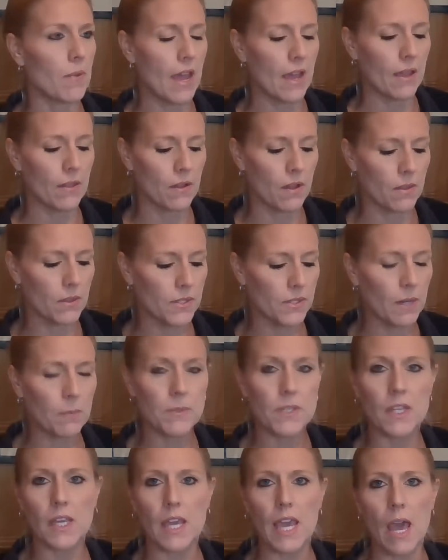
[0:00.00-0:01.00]
on the
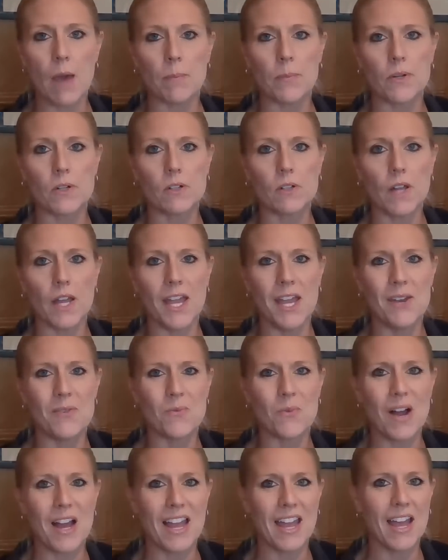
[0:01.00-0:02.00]
steps of the Capitol, and
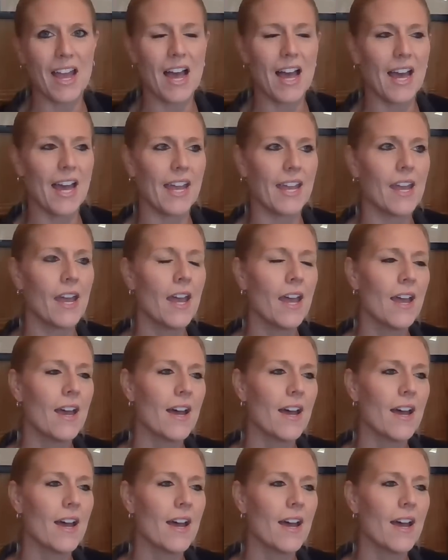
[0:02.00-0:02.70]
why I